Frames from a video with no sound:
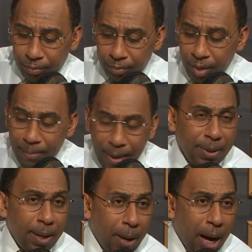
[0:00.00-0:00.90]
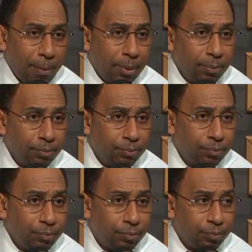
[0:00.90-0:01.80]
may be a problem.
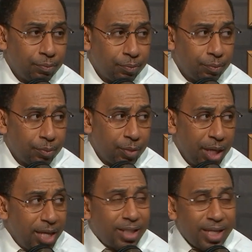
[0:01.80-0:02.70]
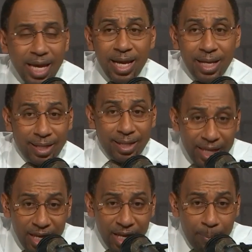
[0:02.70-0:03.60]
Is he
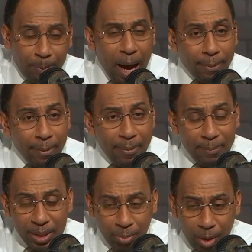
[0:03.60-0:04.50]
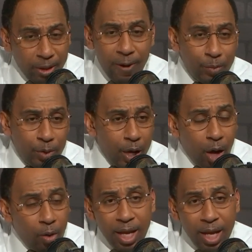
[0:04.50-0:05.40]
the problem in Pittsburgh?
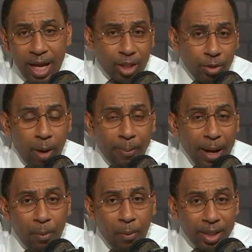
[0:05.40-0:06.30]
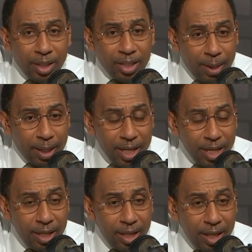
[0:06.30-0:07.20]
No. Antonio Brown wanted his money,
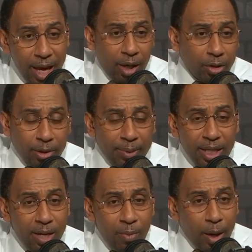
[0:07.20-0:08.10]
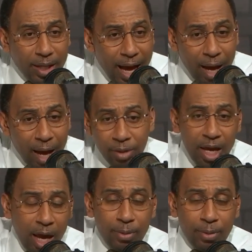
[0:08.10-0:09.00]
and ultimately he wanted out
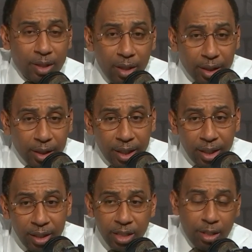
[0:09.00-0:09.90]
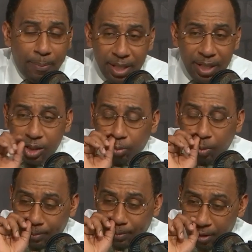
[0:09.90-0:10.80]
and was looking to be
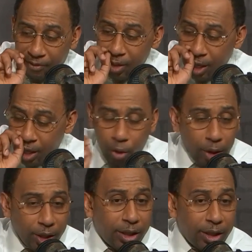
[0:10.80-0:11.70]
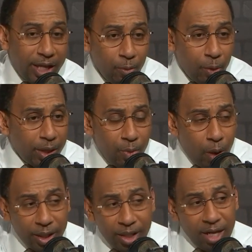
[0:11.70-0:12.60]
disruptive in order to get what he
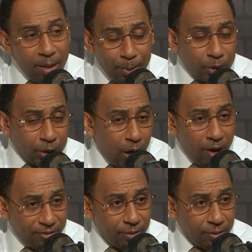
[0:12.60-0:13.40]
wanted, and he pulled it off.